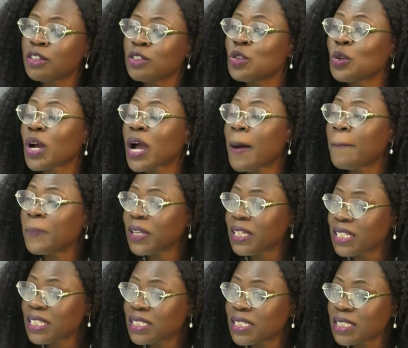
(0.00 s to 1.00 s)
to
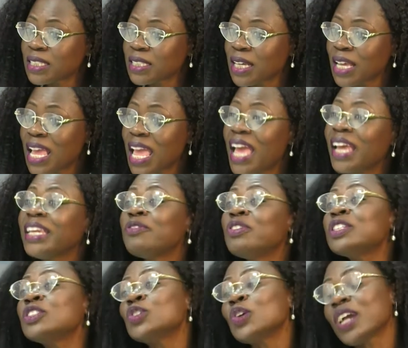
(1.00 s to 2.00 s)
companies and
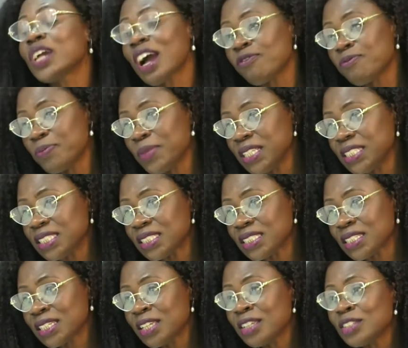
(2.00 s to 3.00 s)
even to governments.